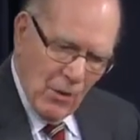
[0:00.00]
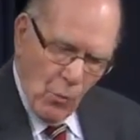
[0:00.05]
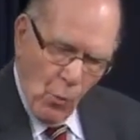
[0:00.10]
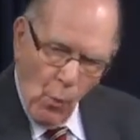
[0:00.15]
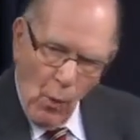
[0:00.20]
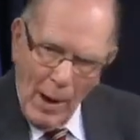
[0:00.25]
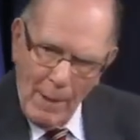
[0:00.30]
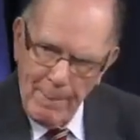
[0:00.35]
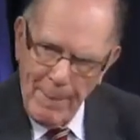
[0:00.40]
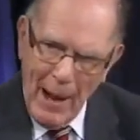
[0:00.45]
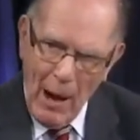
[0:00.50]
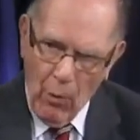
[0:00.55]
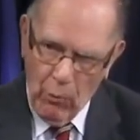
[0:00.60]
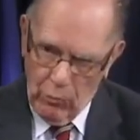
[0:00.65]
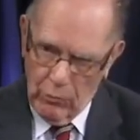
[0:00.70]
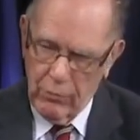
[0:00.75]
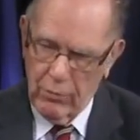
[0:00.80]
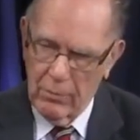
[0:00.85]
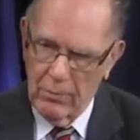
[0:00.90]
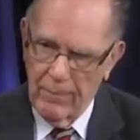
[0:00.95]
wipe
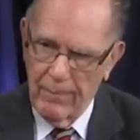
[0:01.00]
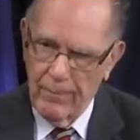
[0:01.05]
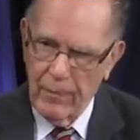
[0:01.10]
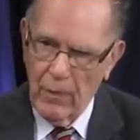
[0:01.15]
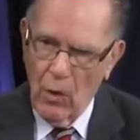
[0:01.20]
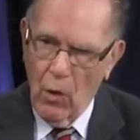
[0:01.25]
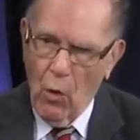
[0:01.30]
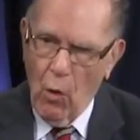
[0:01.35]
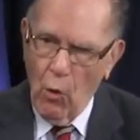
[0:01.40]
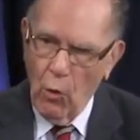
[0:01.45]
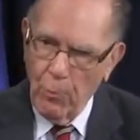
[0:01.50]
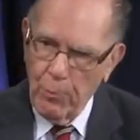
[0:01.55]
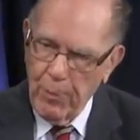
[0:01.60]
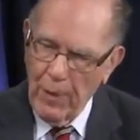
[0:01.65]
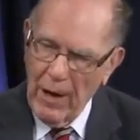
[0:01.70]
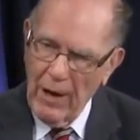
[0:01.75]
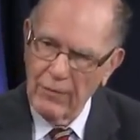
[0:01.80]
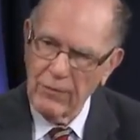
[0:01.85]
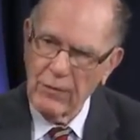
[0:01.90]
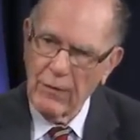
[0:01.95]
out whole
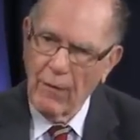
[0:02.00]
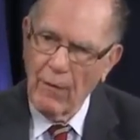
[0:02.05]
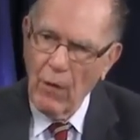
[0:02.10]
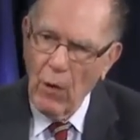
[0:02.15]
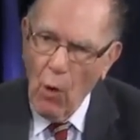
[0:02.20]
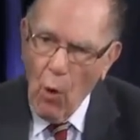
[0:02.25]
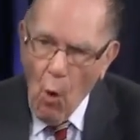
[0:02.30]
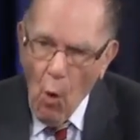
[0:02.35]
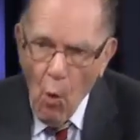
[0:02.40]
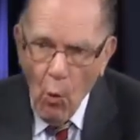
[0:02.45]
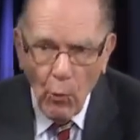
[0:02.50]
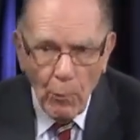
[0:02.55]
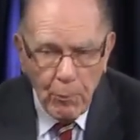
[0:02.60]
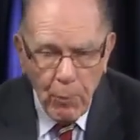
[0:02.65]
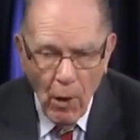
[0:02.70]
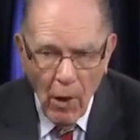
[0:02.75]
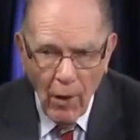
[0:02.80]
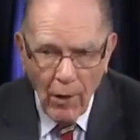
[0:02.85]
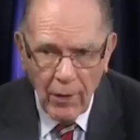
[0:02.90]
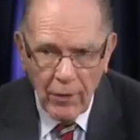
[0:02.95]
parts of our own
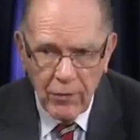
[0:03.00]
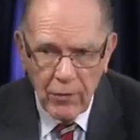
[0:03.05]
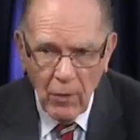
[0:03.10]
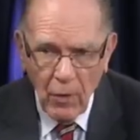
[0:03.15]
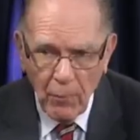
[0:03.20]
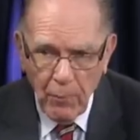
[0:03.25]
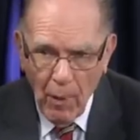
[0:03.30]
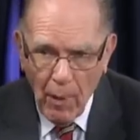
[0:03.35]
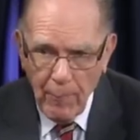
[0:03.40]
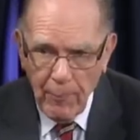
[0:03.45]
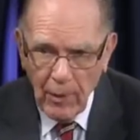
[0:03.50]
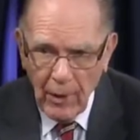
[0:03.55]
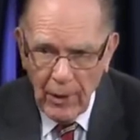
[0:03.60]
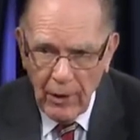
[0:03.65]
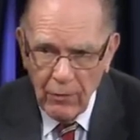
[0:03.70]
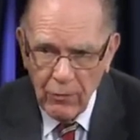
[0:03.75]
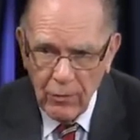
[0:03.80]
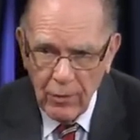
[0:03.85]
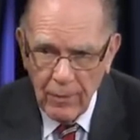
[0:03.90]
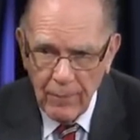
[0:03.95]

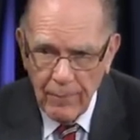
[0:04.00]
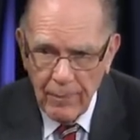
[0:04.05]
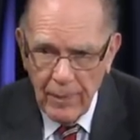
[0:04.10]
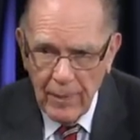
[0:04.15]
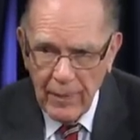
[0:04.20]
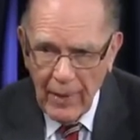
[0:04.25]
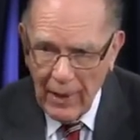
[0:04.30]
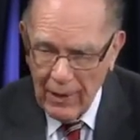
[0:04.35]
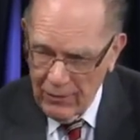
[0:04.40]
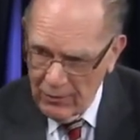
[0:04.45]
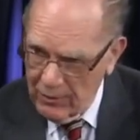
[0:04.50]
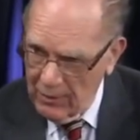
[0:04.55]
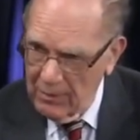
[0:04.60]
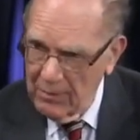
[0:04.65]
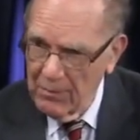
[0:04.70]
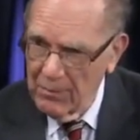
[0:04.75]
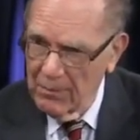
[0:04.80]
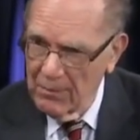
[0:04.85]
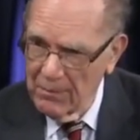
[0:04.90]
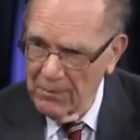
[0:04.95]
population, that is the